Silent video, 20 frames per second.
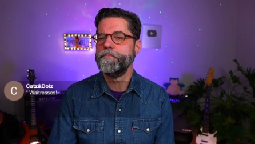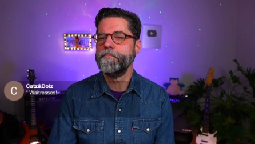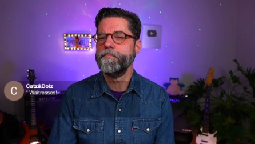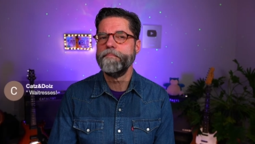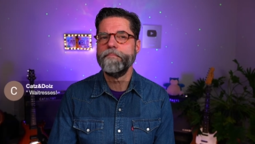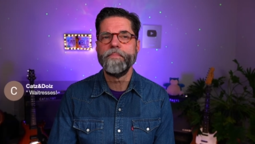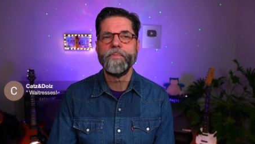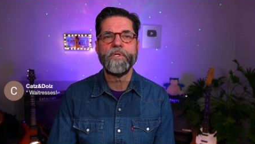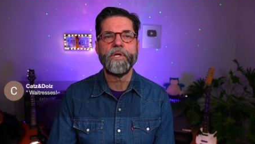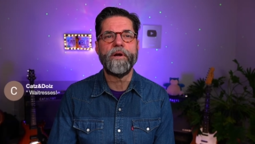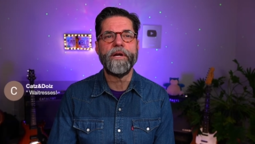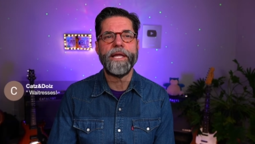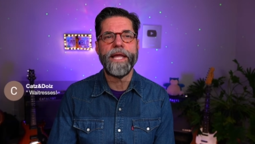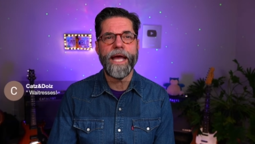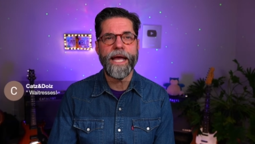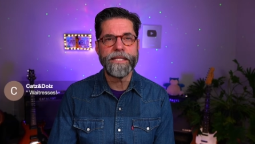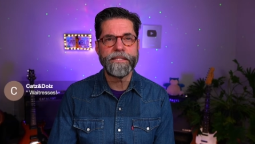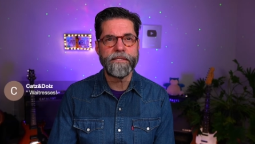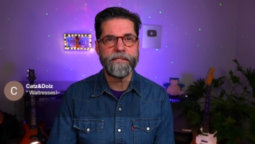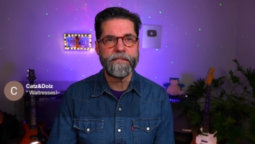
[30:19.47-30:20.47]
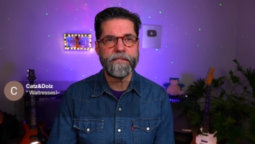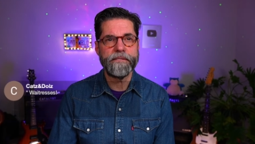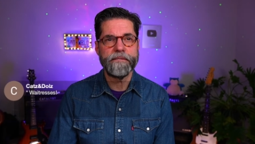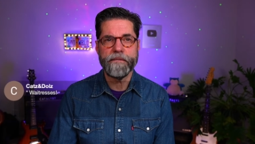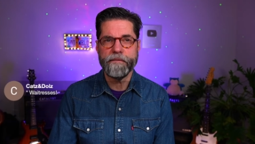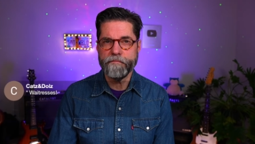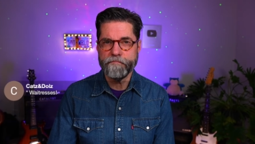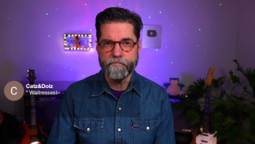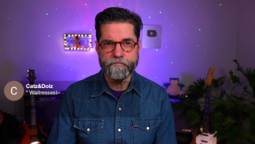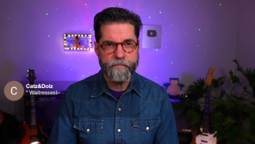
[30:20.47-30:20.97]
Sorry, cats.
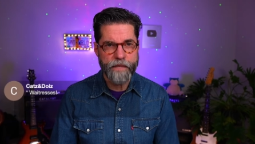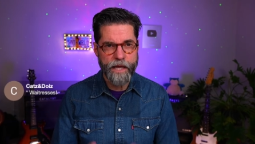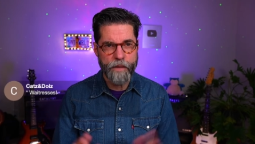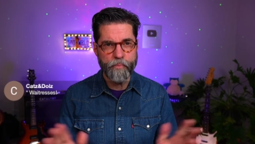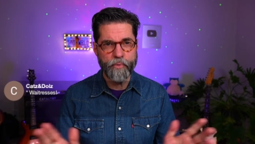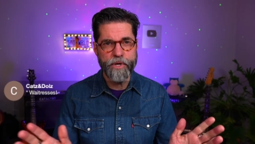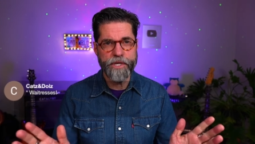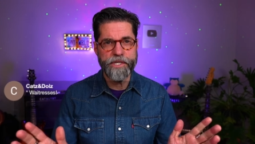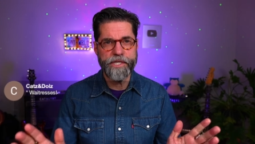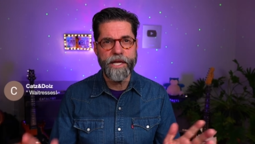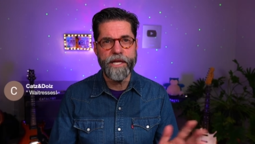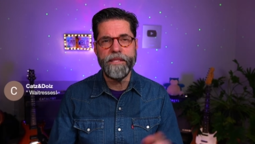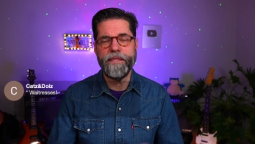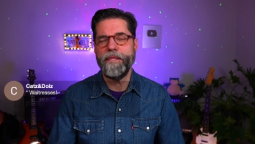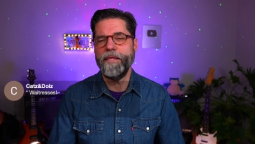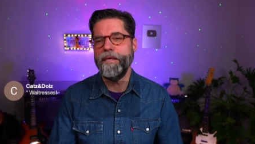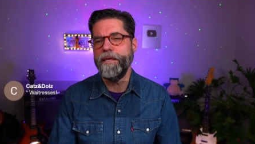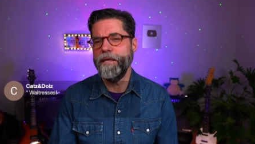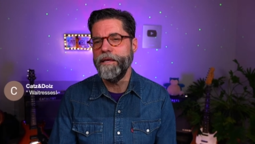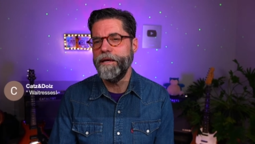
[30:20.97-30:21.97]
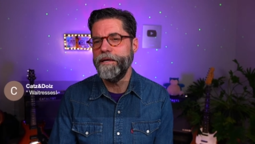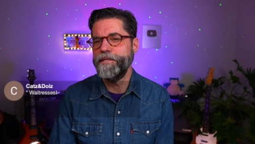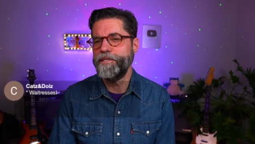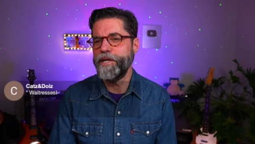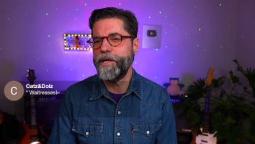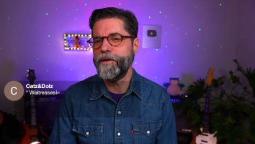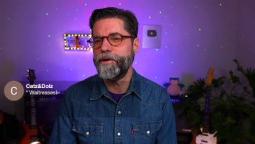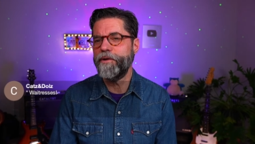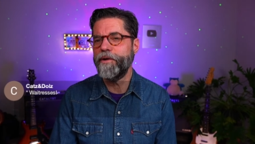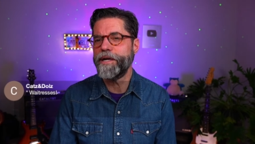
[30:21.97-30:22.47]
I appreciate the
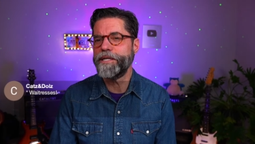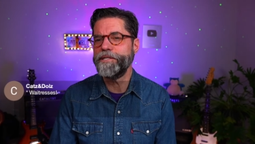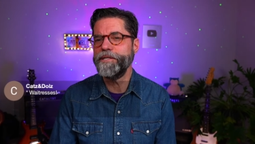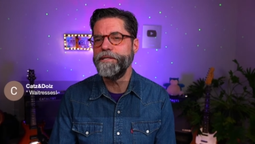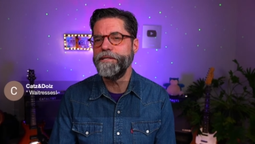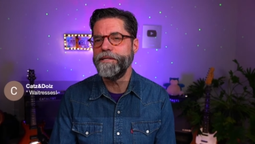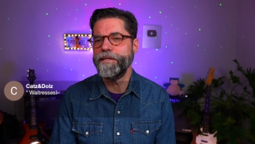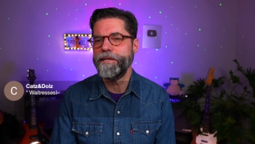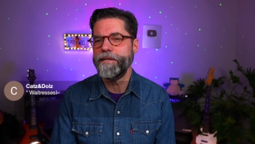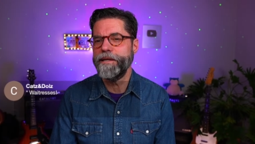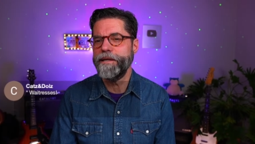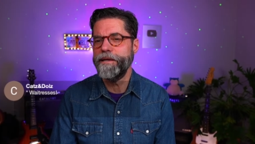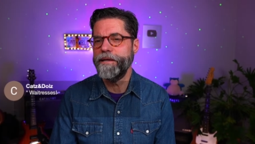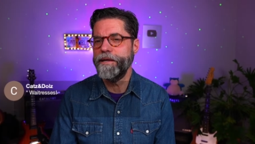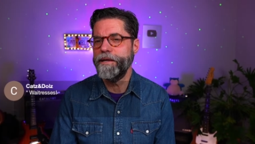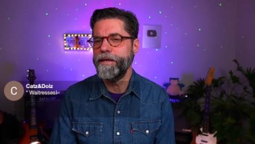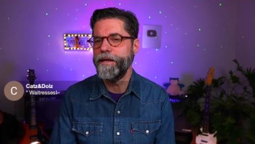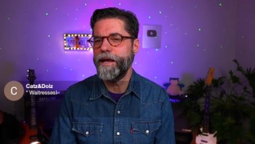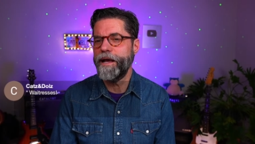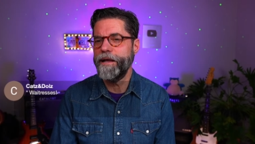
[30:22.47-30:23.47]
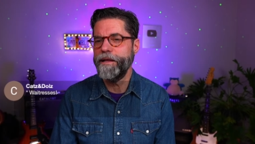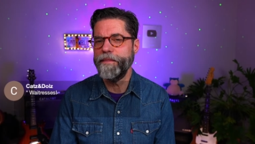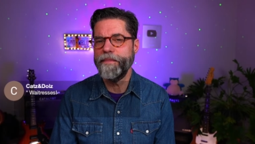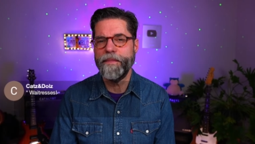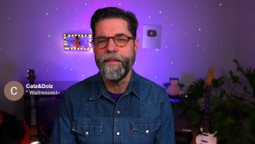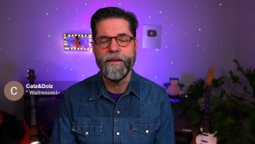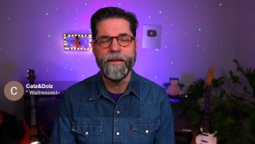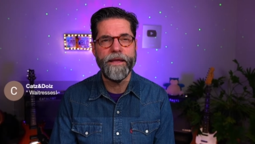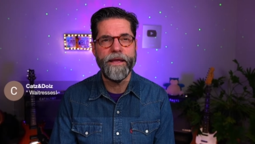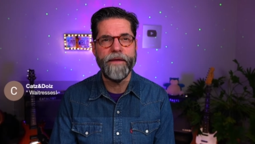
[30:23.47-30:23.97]
gender correction. I
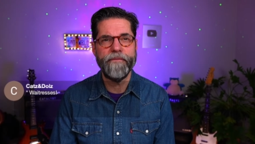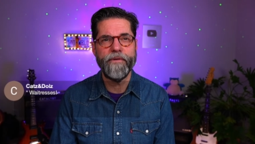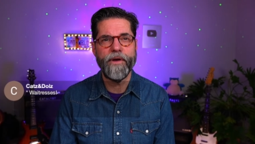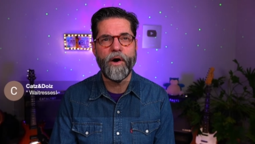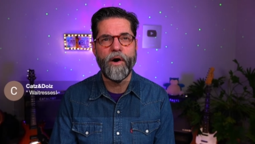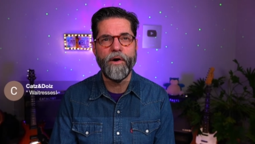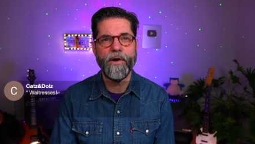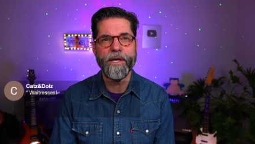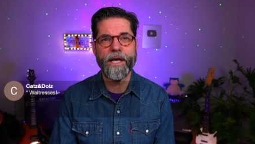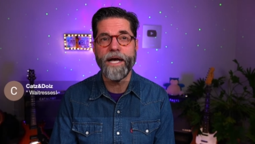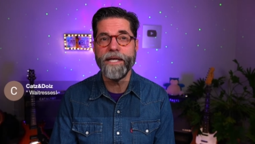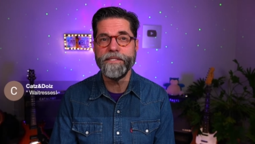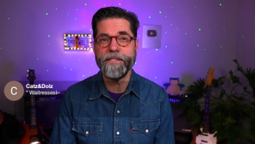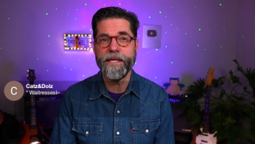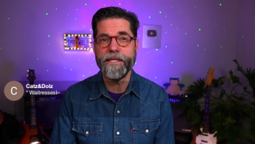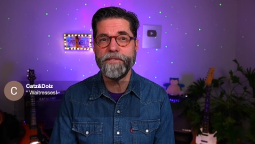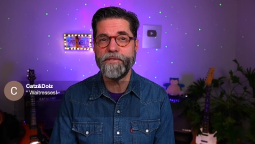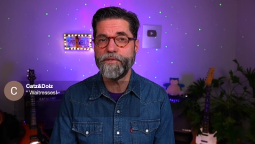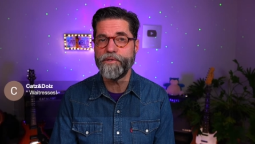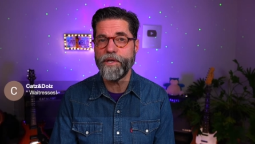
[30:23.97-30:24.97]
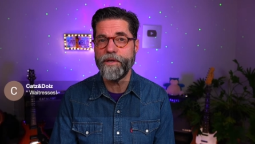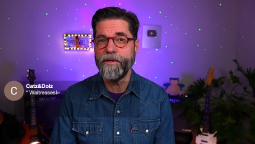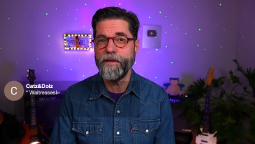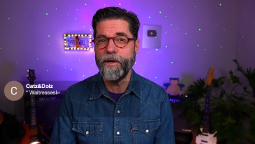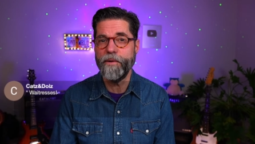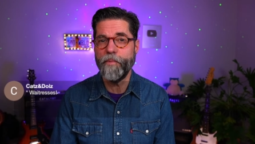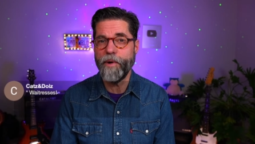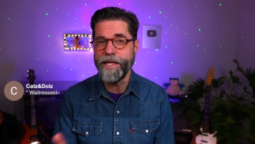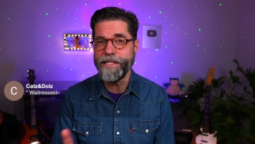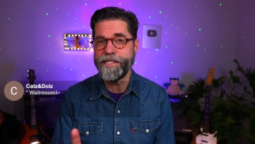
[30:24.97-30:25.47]
said
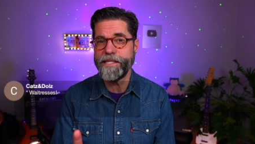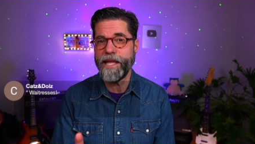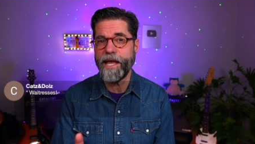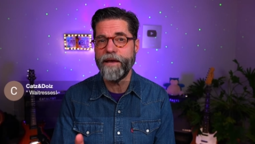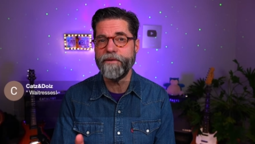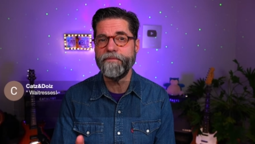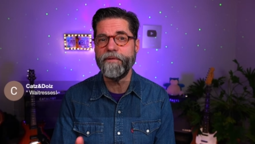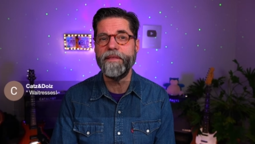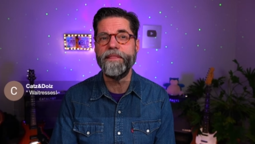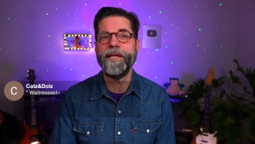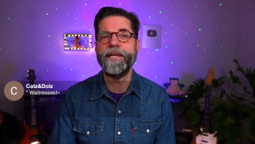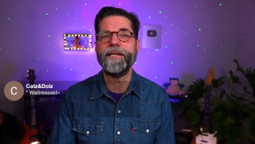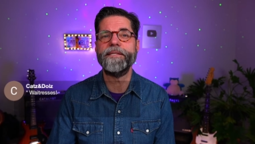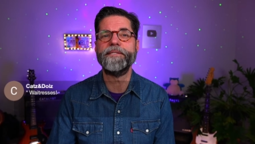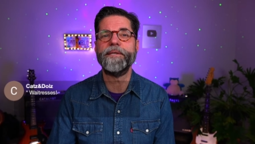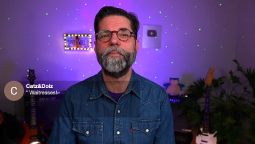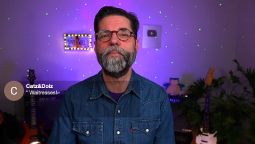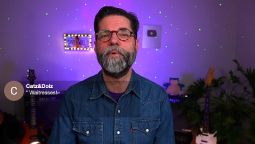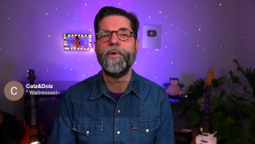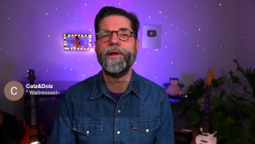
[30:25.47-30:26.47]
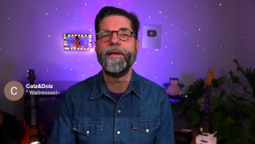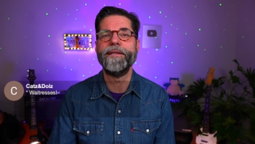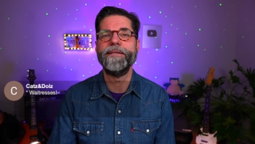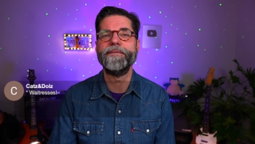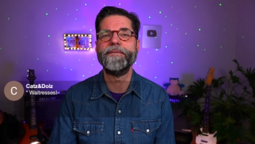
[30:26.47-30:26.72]
waitstaff, I think, at some point.